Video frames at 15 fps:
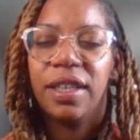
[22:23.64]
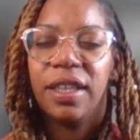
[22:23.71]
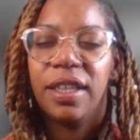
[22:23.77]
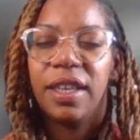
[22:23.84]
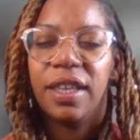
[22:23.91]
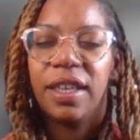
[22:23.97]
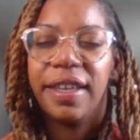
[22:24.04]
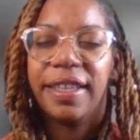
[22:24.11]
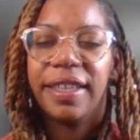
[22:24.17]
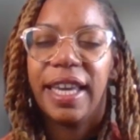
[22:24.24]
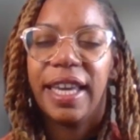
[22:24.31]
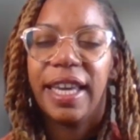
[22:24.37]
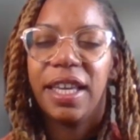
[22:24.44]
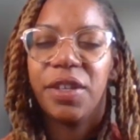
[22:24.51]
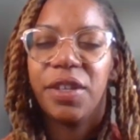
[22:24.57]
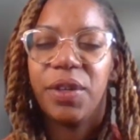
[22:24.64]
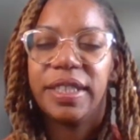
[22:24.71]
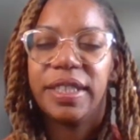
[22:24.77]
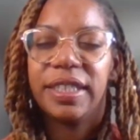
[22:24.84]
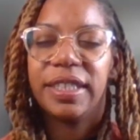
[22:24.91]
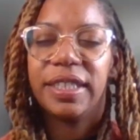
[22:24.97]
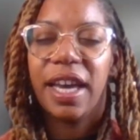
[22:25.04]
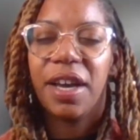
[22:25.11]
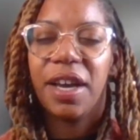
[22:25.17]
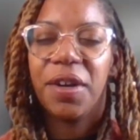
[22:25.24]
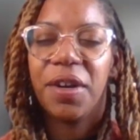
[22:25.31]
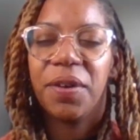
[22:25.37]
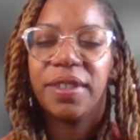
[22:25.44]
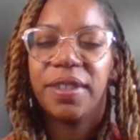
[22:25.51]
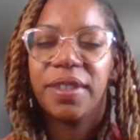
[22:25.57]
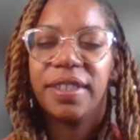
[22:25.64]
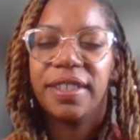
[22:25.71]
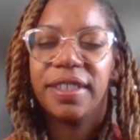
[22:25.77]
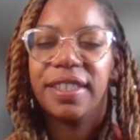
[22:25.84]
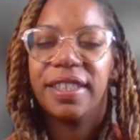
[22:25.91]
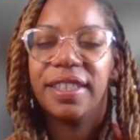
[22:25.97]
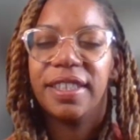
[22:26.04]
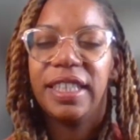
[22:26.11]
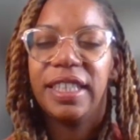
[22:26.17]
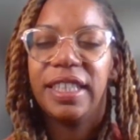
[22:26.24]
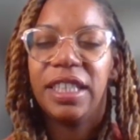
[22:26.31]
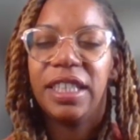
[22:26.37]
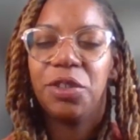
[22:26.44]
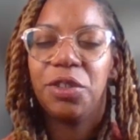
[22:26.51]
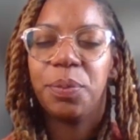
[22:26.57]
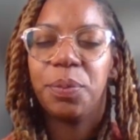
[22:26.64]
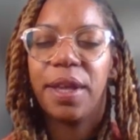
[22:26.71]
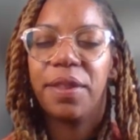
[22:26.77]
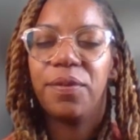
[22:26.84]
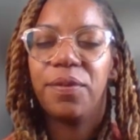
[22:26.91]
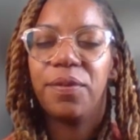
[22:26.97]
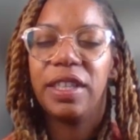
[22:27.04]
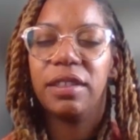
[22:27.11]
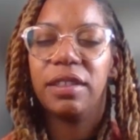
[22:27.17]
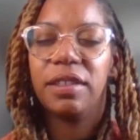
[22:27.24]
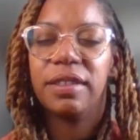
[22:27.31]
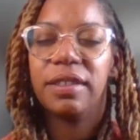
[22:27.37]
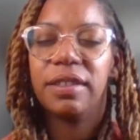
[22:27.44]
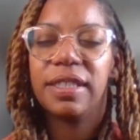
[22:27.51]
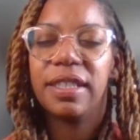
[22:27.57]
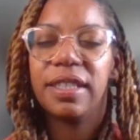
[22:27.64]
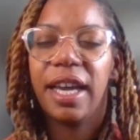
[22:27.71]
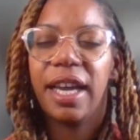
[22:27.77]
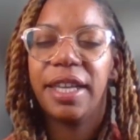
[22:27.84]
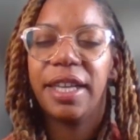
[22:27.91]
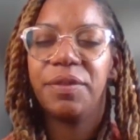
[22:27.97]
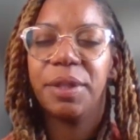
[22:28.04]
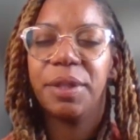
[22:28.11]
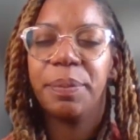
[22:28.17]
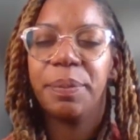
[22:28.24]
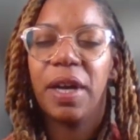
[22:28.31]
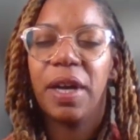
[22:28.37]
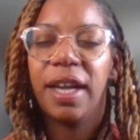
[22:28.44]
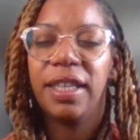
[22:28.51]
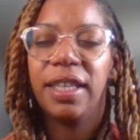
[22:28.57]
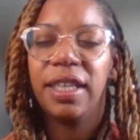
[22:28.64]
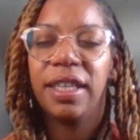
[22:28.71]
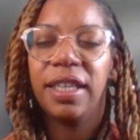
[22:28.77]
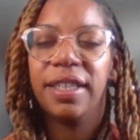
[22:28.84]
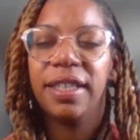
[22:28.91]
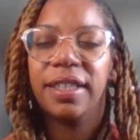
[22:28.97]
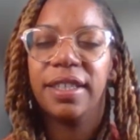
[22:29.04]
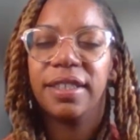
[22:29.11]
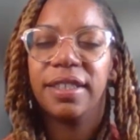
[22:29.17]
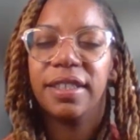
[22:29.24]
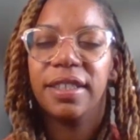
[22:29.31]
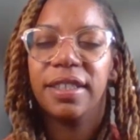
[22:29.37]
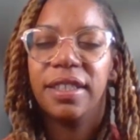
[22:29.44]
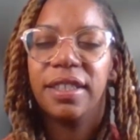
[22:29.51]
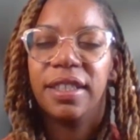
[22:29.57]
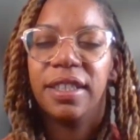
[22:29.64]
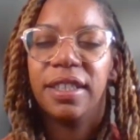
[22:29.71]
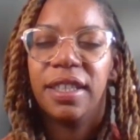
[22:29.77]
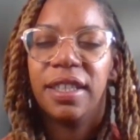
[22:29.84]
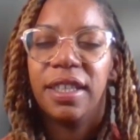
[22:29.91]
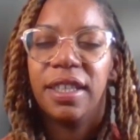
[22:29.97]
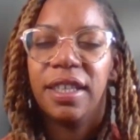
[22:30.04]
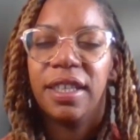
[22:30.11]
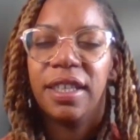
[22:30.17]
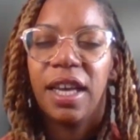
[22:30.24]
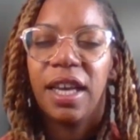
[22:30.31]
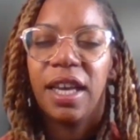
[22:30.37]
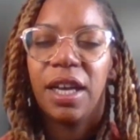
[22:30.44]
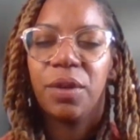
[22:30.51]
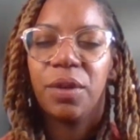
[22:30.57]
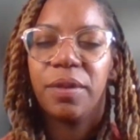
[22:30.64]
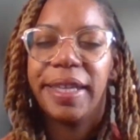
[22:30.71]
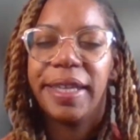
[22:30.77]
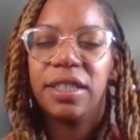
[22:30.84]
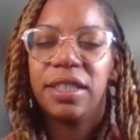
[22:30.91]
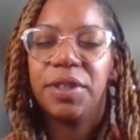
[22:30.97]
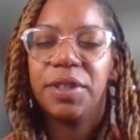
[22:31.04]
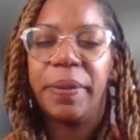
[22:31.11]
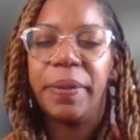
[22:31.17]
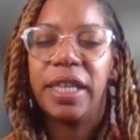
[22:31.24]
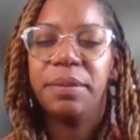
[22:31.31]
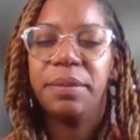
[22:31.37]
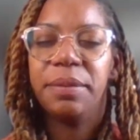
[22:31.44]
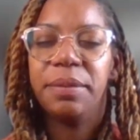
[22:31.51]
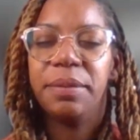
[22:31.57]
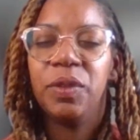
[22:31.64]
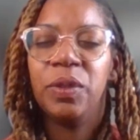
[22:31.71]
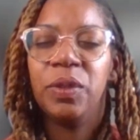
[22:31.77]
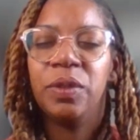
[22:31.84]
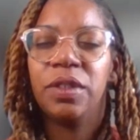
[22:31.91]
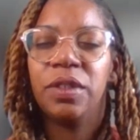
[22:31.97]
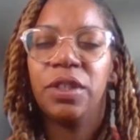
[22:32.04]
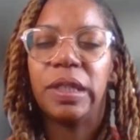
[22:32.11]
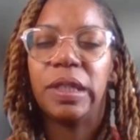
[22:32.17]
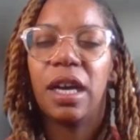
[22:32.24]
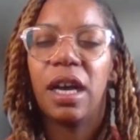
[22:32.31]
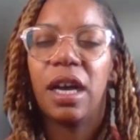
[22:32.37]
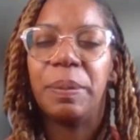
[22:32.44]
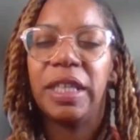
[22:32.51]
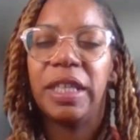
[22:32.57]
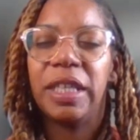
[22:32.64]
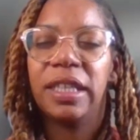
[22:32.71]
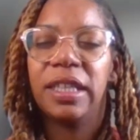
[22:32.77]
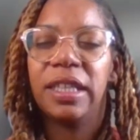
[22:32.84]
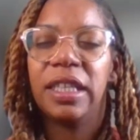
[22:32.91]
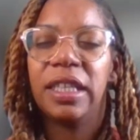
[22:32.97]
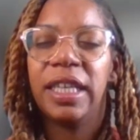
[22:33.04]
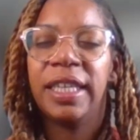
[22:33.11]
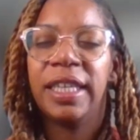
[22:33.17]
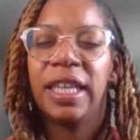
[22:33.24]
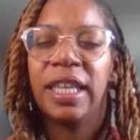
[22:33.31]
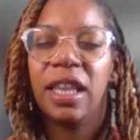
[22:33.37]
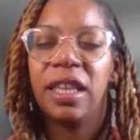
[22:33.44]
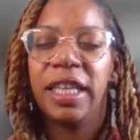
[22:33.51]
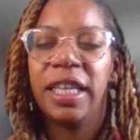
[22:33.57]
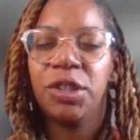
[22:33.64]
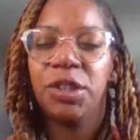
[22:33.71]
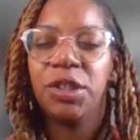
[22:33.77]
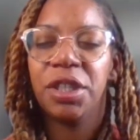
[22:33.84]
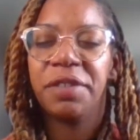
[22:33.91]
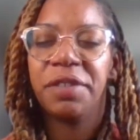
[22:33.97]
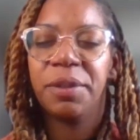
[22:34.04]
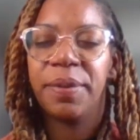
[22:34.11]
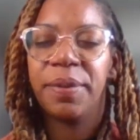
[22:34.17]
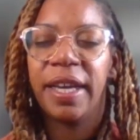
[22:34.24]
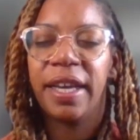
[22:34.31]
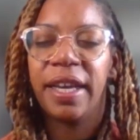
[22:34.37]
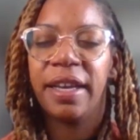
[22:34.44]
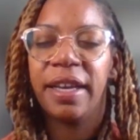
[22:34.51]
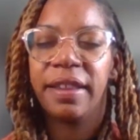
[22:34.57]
Again, noticing how each breath feels inside of your body, how the rest of your body moves to accommodate the inhalation of the breath,